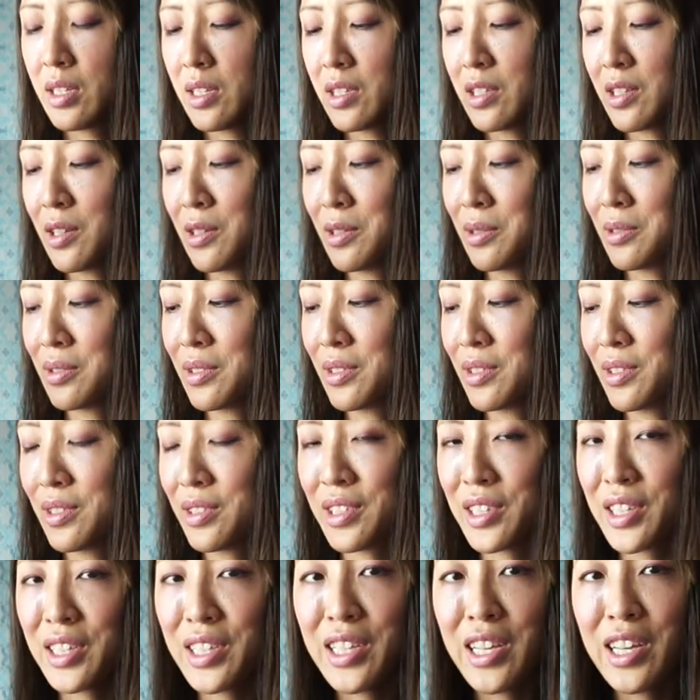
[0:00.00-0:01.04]
So
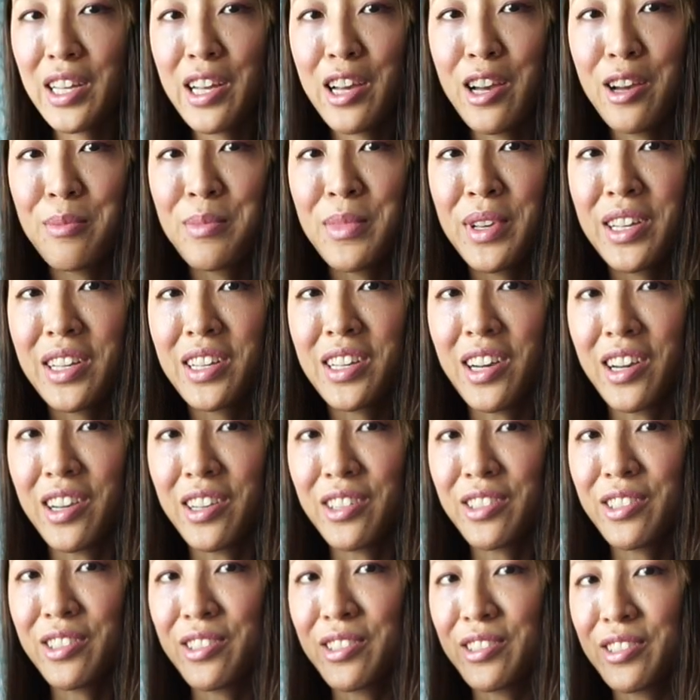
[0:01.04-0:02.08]
look at how many
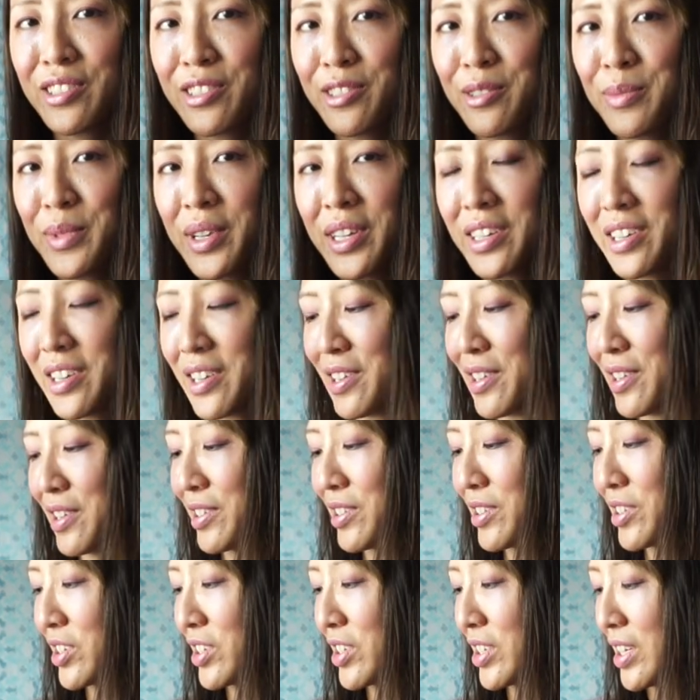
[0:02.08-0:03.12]
colors, oh my
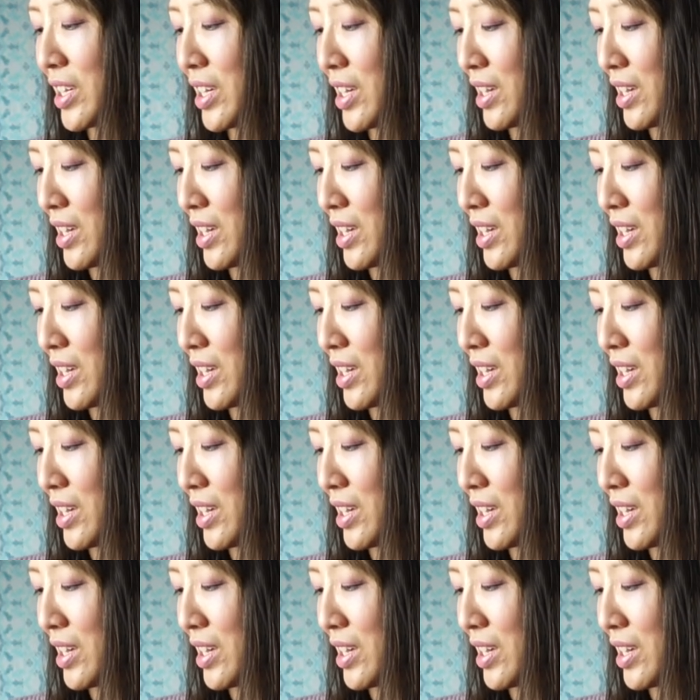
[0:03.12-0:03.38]
gosh.